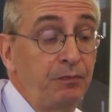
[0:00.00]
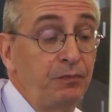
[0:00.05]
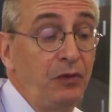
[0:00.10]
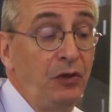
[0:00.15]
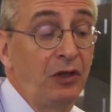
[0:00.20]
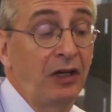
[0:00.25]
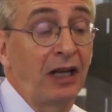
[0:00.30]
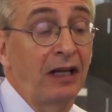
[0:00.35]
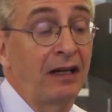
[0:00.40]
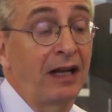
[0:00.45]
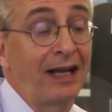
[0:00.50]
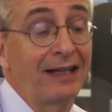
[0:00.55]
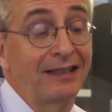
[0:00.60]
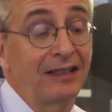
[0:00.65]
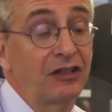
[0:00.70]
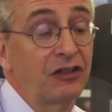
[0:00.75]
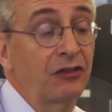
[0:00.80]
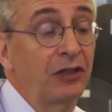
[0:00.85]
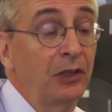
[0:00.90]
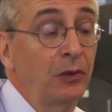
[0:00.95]
you cannot
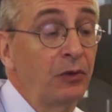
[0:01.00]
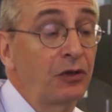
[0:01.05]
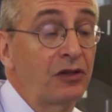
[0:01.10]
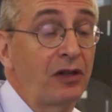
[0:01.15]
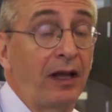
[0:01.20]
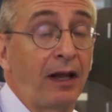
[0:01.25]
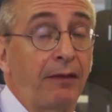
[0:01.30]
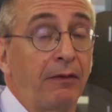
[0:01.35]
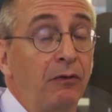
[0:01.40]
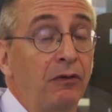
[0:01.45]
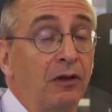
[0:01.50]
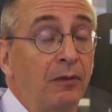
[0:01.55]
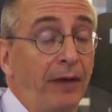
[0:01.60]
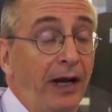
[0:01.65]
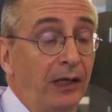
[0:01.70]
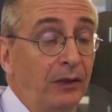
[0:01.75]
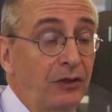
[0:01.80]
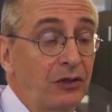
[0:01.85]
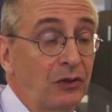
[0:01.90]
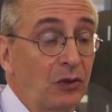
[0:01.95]
distinguish that through the
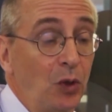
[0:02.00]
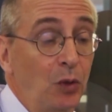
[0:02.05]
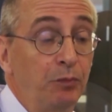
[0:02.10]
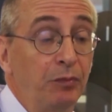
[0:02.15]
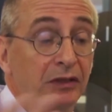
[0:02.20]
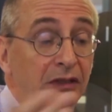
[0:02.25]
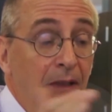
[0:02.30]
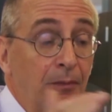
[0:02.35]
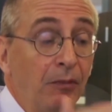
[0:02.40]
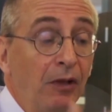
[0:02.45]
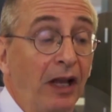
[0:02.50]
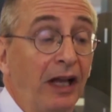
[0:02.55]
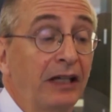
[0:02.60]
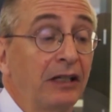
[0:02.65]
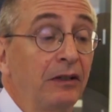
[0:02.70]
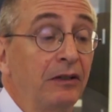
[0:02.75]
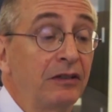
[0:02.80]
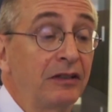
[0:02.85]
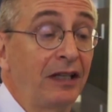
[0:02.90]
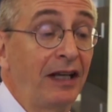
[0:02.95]
microscope. But the
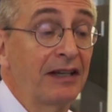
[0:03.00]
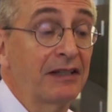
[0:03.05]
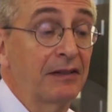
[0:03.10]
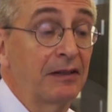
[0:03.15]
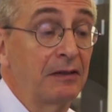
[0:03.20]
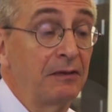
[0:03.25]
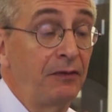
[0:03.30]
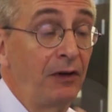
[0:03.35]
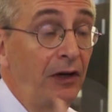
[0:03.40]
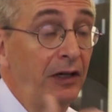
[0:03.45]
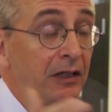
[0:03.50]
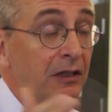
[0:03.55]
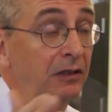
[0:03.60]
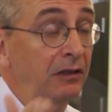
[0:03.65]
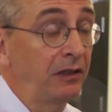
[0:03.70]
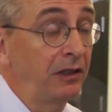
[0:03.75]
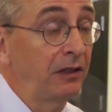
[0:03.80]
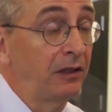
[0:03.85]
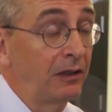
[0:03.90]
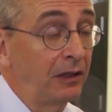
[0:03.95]
molecular test is very
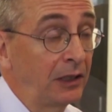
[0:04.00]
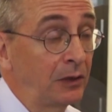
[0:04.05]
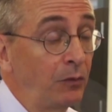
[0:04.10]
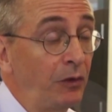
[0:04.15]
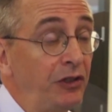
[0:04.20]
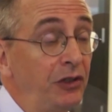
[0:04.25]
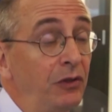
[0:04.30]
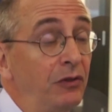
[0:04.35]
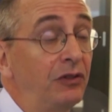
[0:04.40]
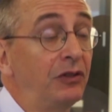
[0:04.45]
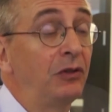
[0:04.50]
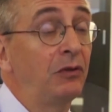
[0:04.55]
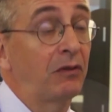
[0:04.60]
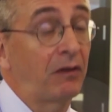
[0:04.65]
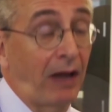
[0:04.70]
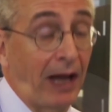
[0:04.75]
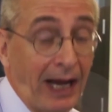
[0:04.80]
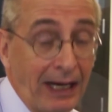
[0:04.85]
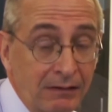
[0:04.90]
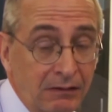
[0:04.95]
clear, and when you do
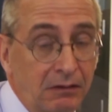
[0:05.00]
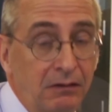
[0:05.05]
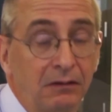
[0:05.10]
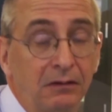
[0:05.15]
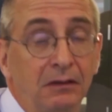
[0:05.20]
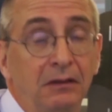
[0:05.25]
that,